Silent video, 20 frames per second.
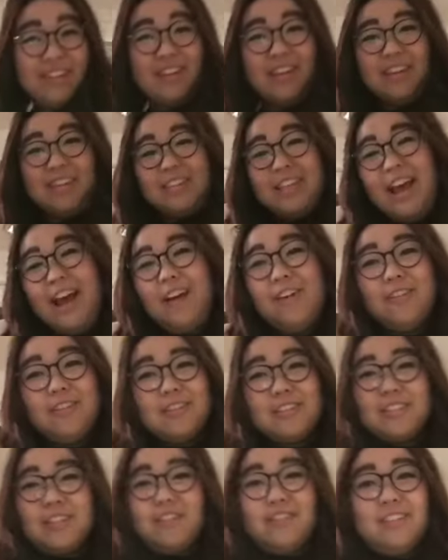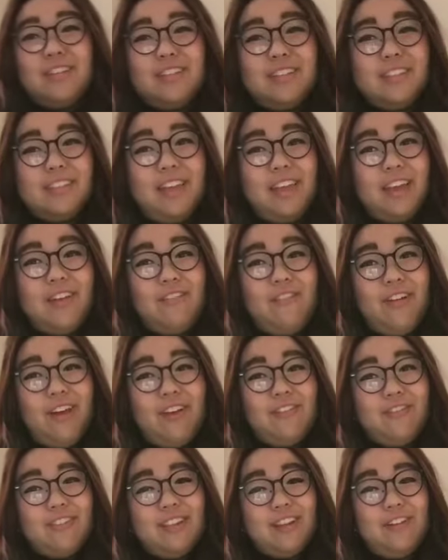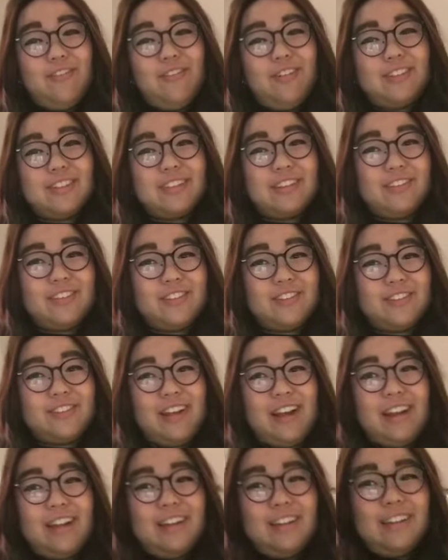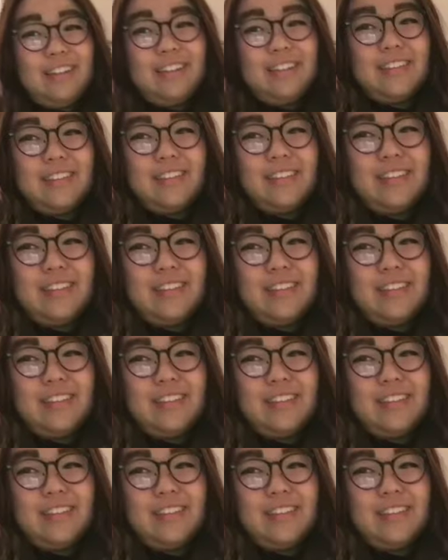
And now it's gonna see when no one's gonna try these.